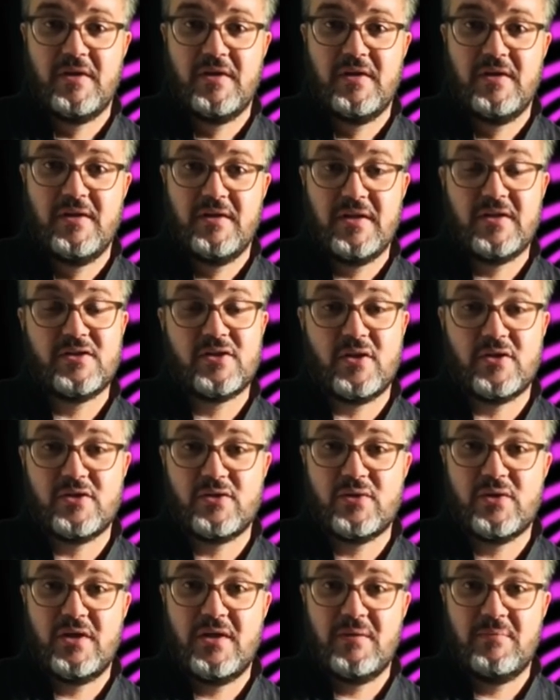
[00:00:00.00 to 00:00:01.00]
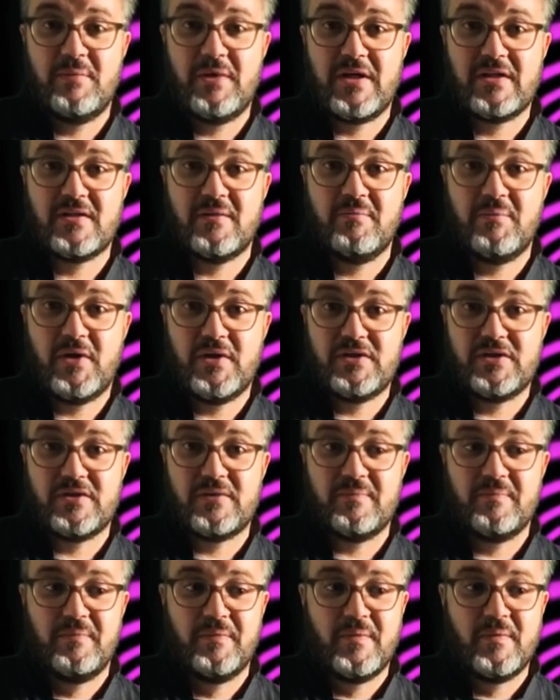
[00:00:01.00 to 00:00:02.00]
That's also going to impact the budget.
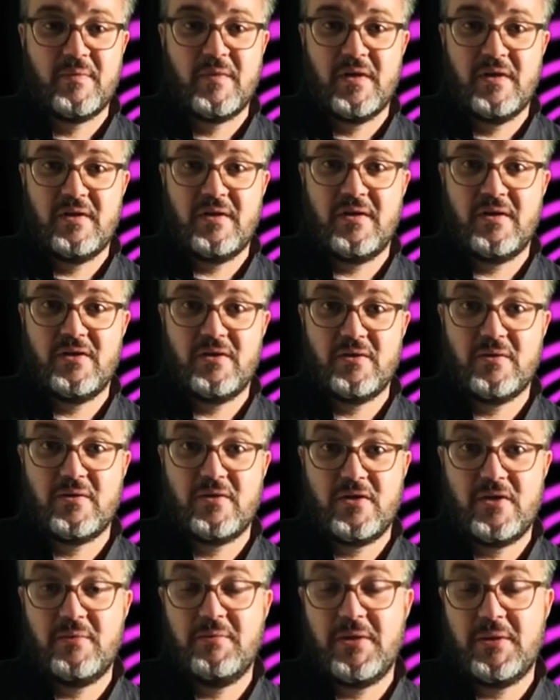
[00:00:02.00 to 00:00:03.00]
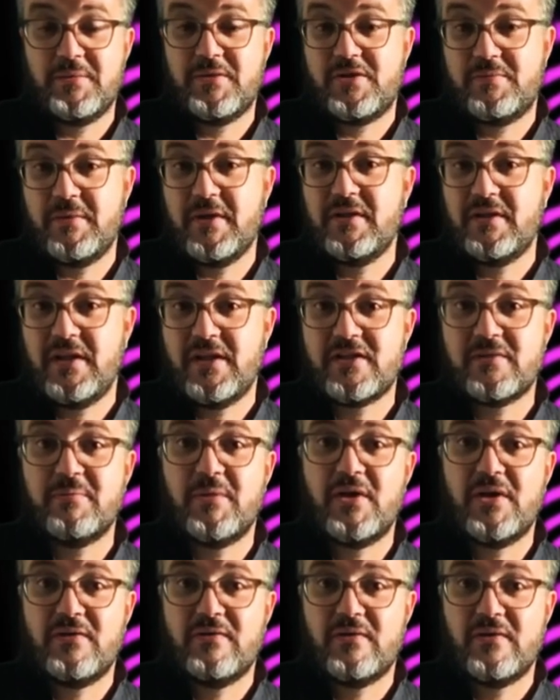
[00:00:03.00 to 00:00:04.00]
You're going to be able to spend less
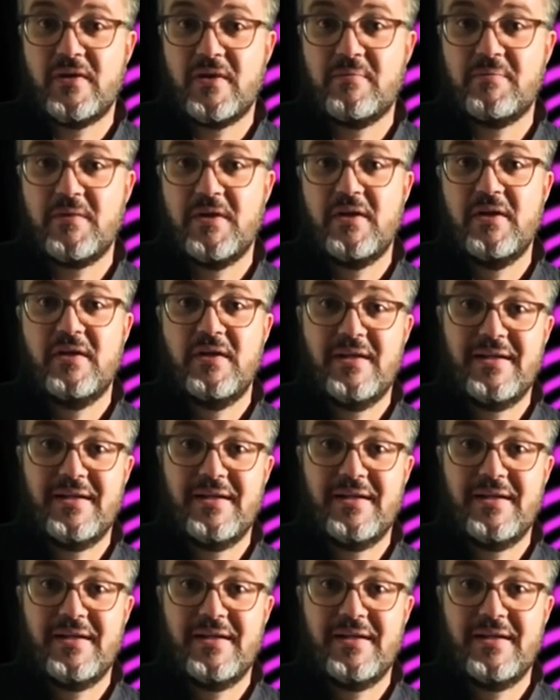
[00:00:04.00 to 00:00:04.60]
money for them.